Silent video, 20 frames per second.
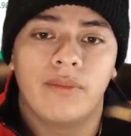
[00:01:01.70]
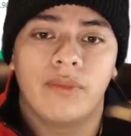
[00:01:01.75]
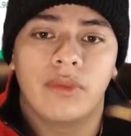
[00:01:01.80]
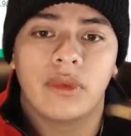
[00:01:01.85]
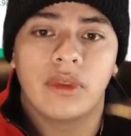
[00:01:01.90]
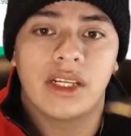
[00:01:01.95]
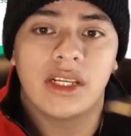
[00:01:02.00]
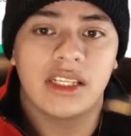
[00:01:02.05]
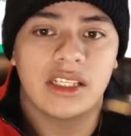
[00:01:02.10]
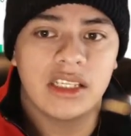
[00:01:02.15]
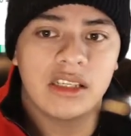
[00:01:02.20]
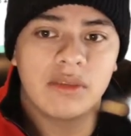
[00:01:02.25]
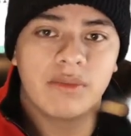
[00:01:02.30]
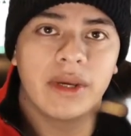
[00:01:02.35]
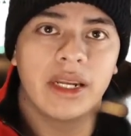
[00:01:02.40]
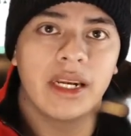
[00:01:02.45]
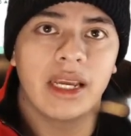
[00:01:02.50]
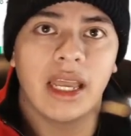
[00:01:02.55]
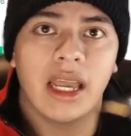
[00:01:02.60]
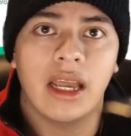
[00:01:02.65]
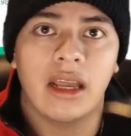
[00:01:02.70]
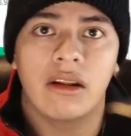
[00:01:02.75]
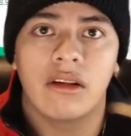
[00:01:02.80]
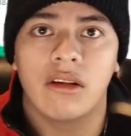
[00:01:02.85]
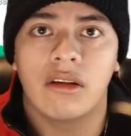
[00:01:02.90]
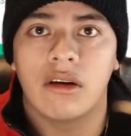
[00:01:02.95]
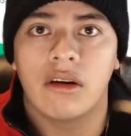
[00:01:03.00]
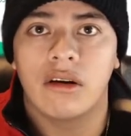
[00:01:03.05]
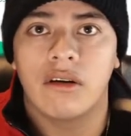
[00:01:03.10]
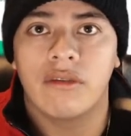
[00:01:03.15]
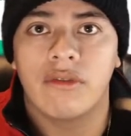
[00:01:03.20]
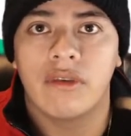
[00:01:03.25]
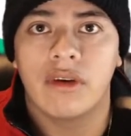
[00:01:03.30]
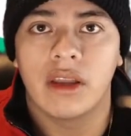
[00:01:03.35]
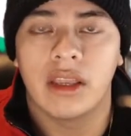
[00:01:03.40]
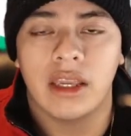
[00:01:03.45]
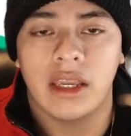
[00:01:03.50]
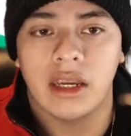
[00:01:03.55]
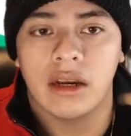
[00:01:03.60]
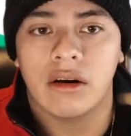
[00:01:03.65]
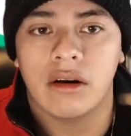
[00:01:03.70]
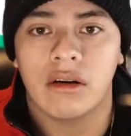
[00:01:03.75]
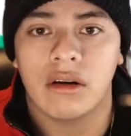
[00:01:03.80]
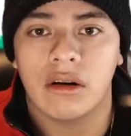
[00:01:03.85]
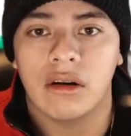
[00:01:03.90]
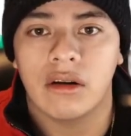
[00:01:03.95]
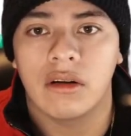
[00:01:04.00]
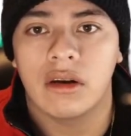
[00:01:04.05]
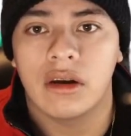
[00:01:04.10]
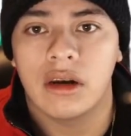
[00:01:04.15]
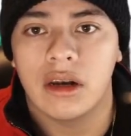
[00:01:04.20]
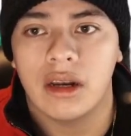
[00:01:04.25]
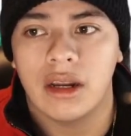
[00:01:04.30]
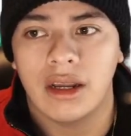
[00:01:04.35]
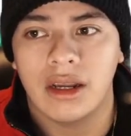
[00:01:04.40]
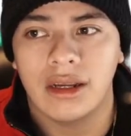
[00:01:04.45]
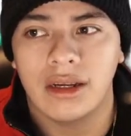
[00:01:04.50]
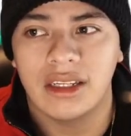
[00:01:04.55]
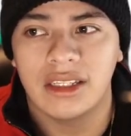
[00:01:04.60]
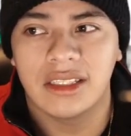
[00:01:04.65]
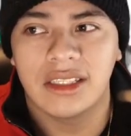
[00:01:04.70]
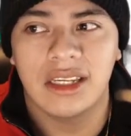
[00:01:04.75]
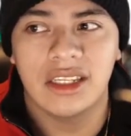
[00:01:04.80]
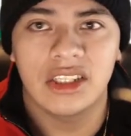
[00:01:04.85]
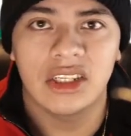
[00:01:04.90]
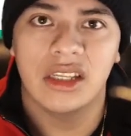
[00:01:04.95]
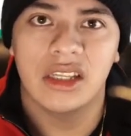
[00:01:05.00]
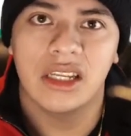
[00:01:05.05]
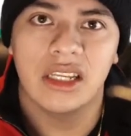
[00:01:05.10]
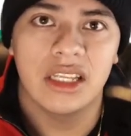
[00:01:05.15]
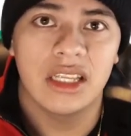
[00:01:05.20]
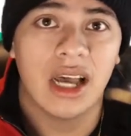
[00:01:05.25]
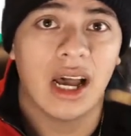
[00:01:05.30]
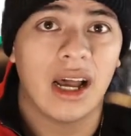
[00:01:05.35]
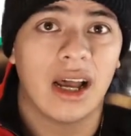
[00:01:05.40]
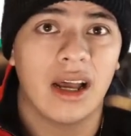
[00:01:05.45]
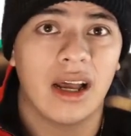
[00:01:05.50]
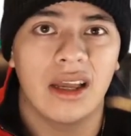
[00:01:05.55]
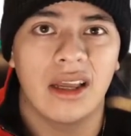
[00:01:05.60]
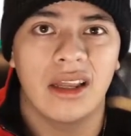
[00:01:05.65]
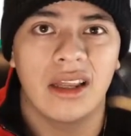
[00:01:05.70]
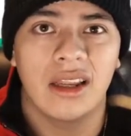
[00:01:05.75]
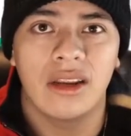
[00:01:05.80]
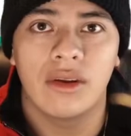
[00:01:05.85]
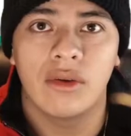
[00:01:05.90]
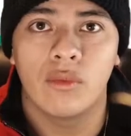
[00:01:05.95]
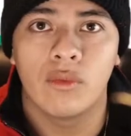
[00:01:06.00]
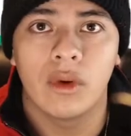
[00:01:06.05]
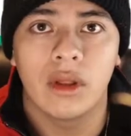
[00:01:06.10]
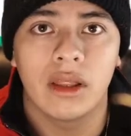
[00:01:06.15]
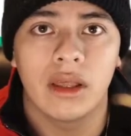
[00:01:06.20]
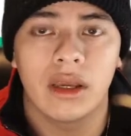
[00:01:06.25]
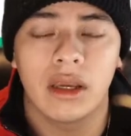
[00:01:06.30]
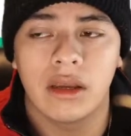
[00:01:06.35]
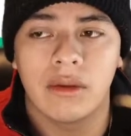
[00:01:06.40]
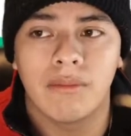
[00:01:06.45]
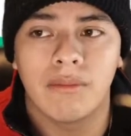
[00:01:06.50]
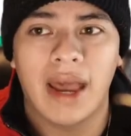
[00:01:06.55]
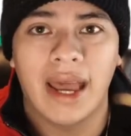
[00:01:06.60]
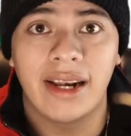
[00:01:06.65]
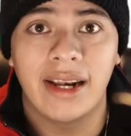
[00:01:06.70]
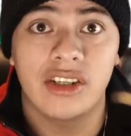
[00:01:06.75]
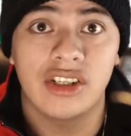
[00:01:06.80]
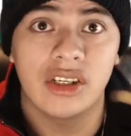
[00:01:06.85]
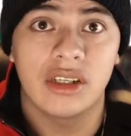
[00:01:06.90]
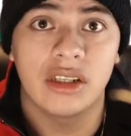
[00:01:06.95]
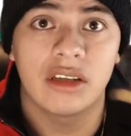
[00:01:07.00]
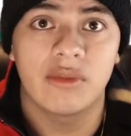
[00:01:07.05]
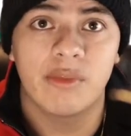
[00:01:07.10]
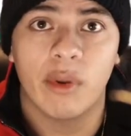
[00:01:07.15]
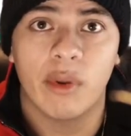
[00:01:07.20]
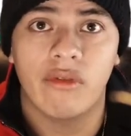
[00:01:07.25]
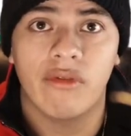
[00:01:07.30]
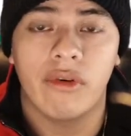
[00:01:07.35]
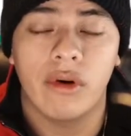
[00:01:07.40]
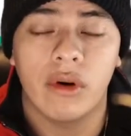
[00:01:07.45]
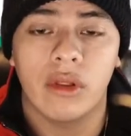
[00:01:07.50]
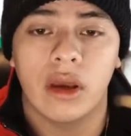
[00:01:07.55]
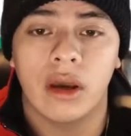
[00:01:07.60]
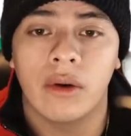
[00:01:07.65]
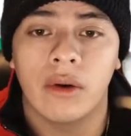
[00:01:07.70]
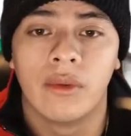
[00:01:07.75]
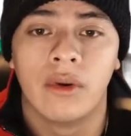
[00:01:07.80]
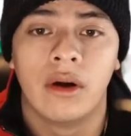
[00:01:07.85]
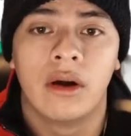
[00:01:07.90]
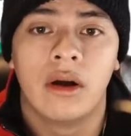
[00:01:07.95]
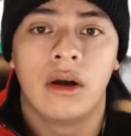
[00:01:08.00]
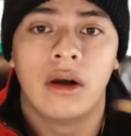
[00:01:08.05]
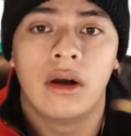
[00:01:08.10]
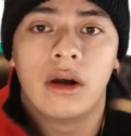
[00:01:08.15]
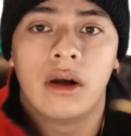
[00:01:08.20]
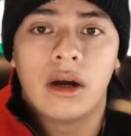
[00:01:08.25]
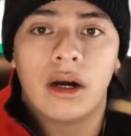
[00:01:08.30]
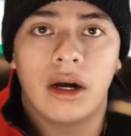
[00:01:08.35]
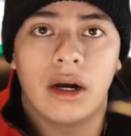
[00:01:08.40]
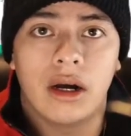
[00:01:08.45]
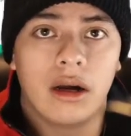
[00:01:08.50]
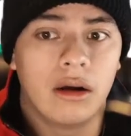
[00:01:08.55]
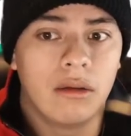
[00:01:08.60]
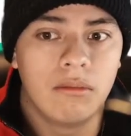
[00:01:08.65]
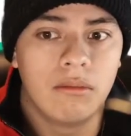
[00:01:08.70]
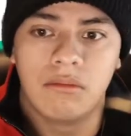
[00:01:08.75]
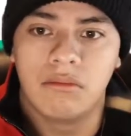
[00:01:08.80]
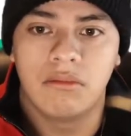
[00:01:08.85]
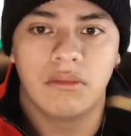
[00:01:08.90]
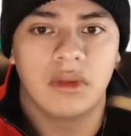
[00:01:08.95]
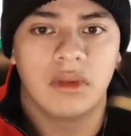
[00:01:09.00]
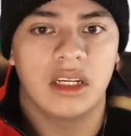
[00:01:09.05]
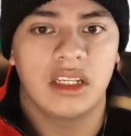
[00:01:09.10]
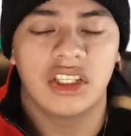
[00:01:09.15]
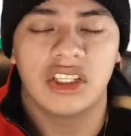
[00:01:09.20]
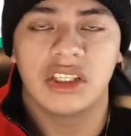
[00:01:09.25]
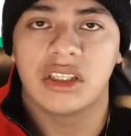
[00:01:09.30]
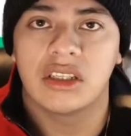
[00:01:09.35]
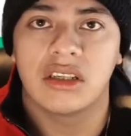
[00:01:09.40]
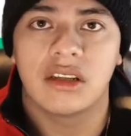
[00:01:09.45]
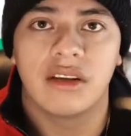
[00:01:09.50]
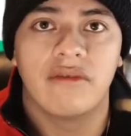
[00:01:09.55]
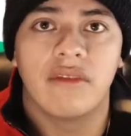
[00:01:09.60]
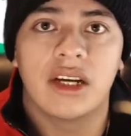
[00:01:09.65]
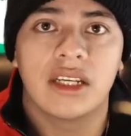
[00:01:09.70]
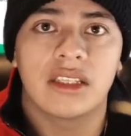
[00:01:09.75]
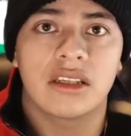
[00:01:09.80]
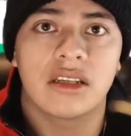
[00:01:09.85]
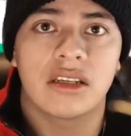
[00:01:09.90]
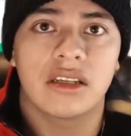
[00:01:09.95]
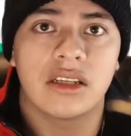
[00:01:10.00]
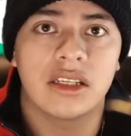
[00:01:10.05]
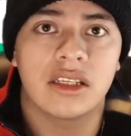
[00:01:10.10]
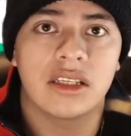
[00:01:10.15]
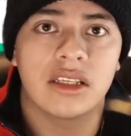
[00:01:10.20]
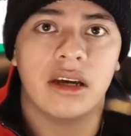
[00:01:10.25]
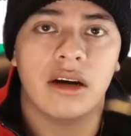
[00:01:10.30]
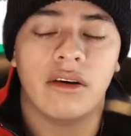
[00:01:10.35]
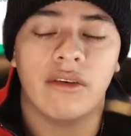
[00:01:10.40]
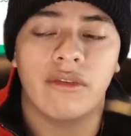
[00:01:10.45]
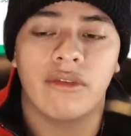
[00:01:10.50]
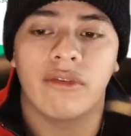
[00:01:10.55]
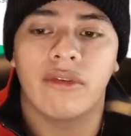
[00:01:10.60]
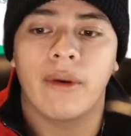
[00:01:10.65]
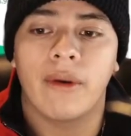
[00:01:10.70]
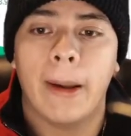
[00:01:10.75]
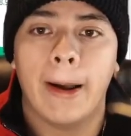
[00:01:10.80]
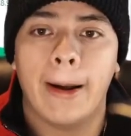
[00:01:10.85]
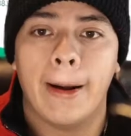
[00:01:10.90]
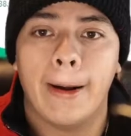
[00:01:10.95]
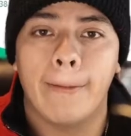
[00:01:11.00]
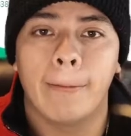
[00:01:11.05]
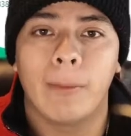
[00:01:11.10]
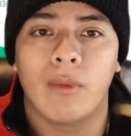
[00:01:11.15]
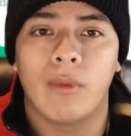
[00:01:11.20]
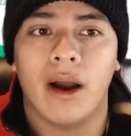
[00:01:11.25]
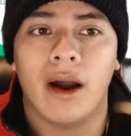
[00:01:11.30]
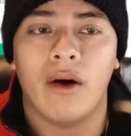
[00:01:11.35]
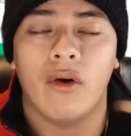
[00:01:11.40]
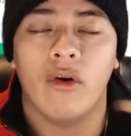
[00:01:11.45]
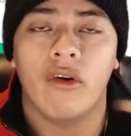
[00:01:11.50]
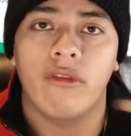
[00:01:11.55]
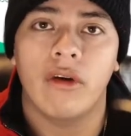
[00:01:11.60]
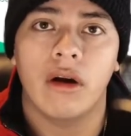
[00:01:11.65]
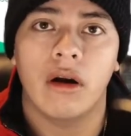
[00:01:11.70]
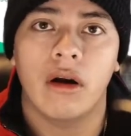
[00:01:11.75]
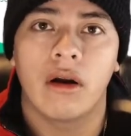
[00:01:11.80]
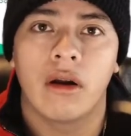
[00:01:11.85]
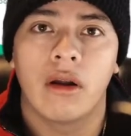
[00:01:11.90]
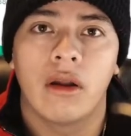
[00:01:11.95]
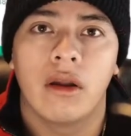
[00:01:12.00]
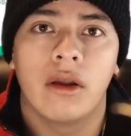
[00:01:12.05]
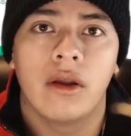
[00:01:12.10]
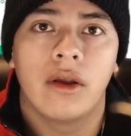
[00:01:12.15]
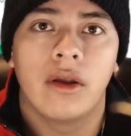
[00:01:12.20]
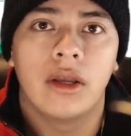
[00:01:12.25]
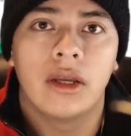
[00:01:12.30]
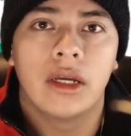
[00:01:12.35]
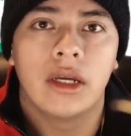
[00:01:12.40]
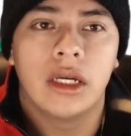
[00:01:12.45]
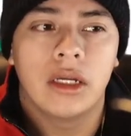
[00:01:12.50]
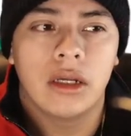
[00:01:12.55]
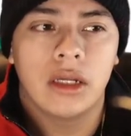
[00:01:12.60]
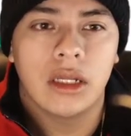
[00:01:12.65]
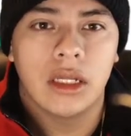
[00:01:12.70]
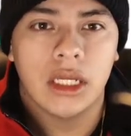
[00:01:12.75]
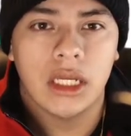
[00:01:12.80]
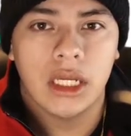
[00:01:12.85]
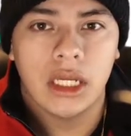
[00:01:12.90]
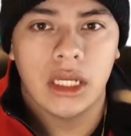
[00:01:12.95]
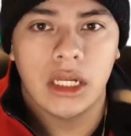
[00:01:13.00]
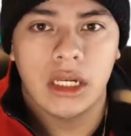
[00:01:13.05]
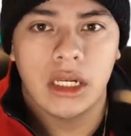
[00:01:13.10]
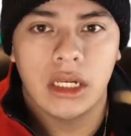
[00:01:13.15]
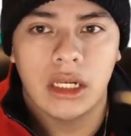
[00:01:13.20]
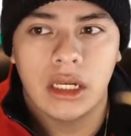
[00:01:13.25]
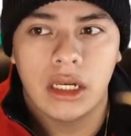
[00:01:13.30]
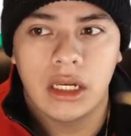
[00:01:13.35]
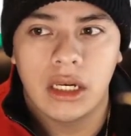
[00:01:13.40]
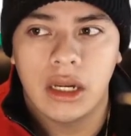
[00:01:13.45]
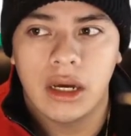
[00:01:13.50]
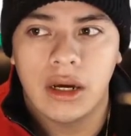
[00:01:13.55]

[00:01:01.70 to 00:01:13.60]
This has been a gain of a year, essentially not really managing this portfolio. It just invests itself. However, in